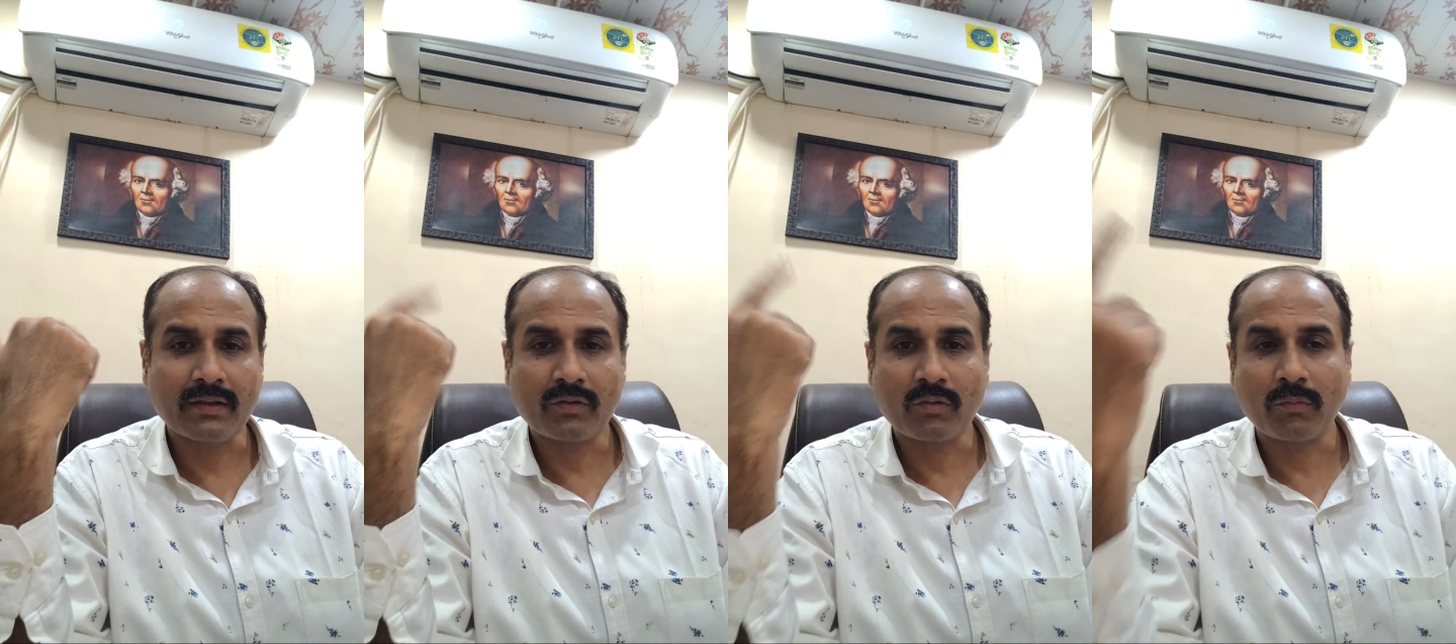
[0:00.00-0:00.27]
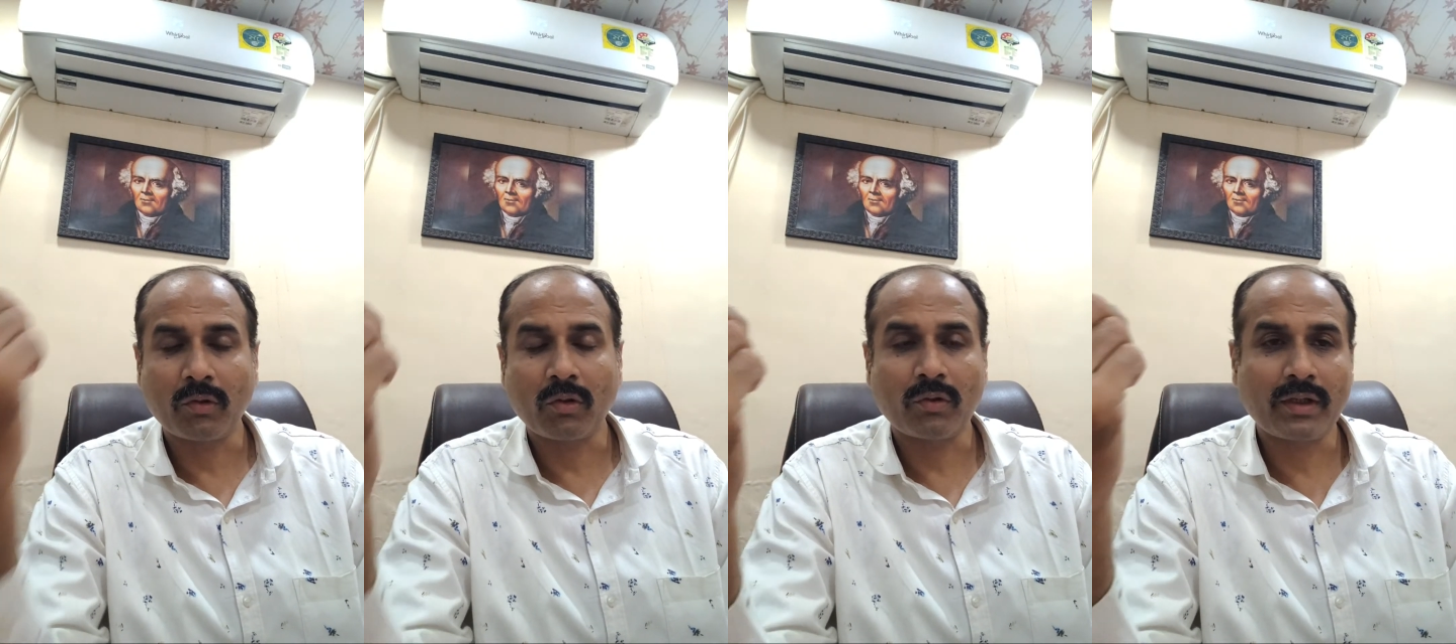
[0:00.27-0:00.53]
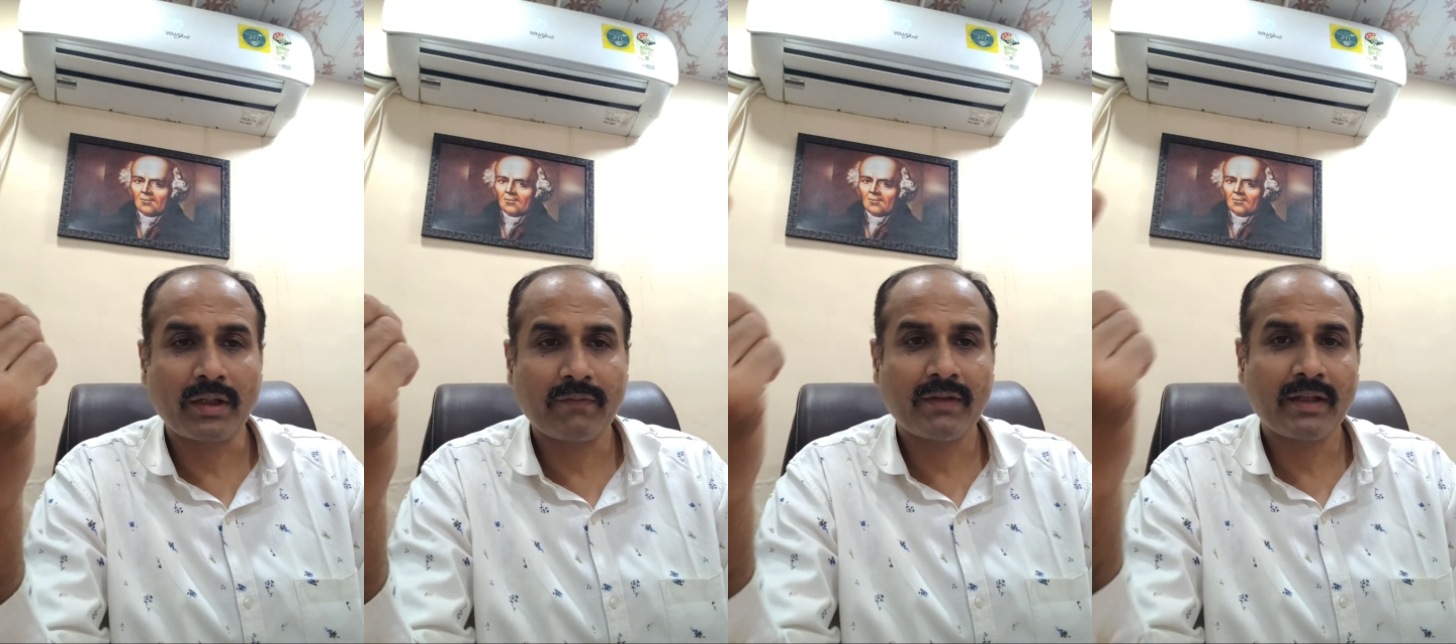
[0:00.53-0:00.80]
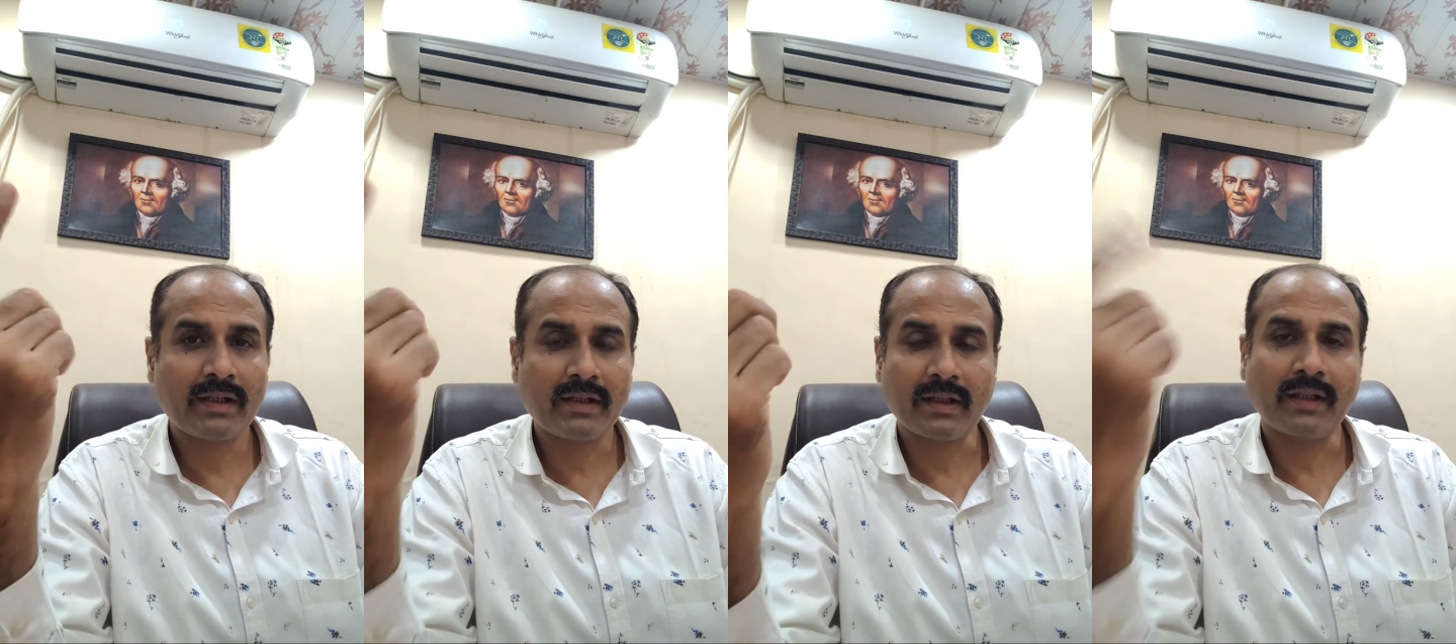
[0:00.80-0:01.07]
tomorrow
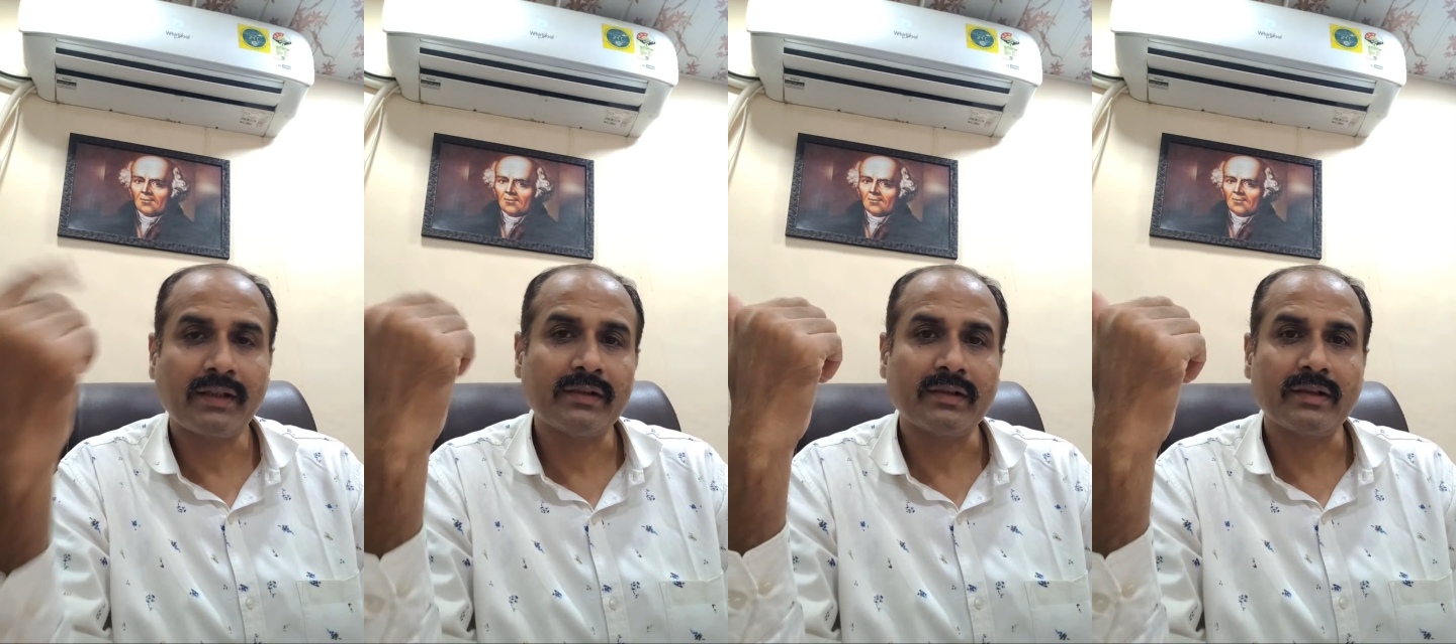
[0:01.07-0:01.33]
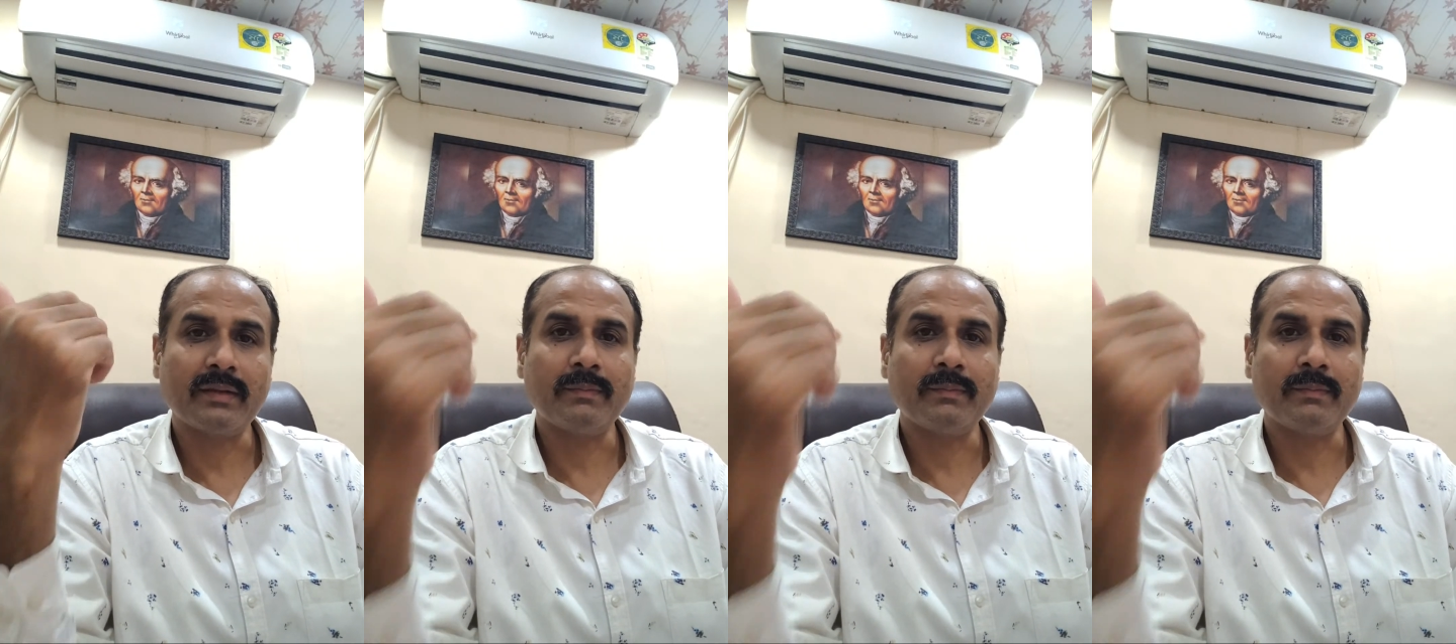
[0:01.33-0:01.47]
evening 9:30